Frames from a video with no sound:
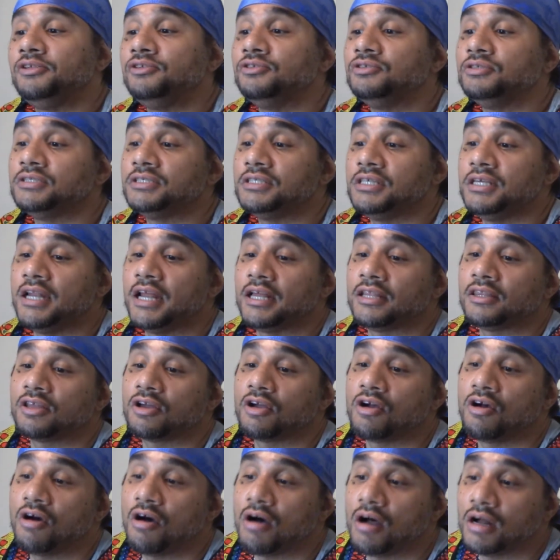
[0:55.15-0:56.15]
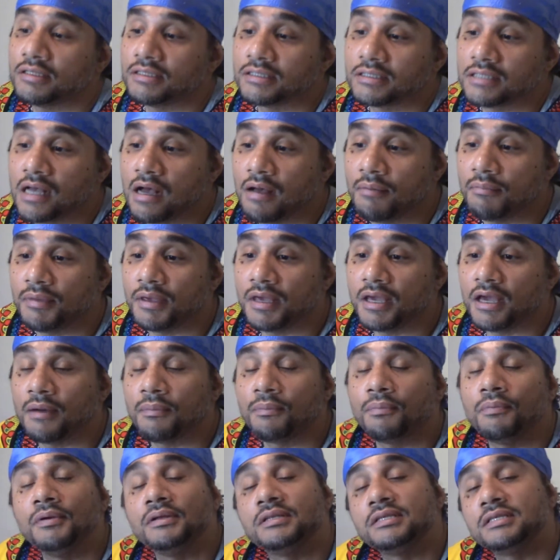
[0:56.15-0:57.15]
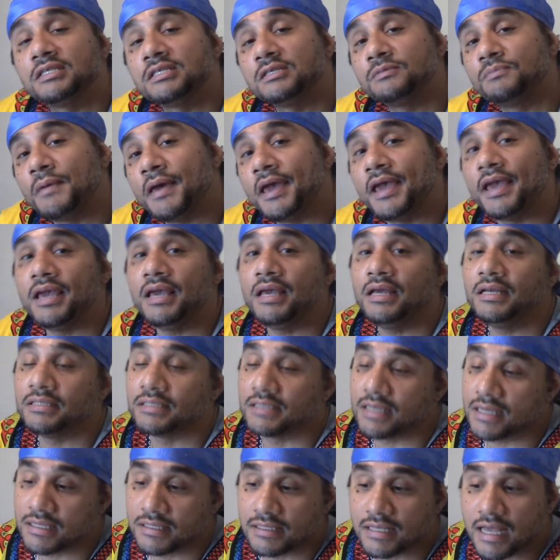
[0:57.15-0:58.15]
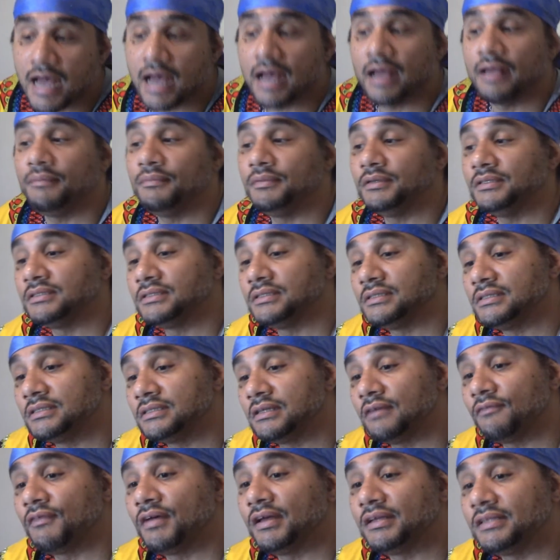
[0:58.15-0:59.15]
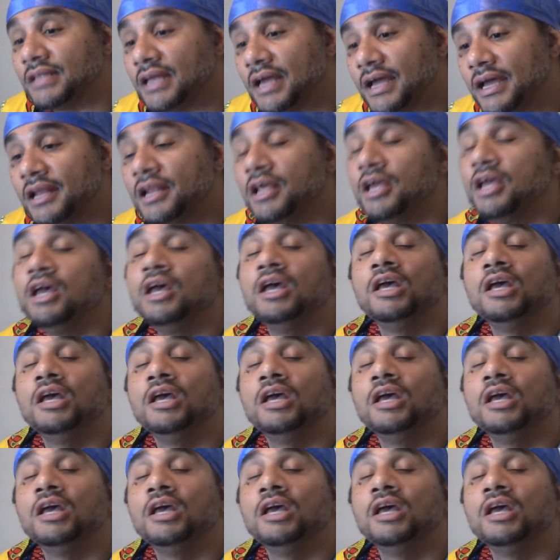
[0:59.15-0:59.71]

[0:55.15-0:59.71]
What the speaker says: you see that the card's coming up with spades and diamonds and stuff like that,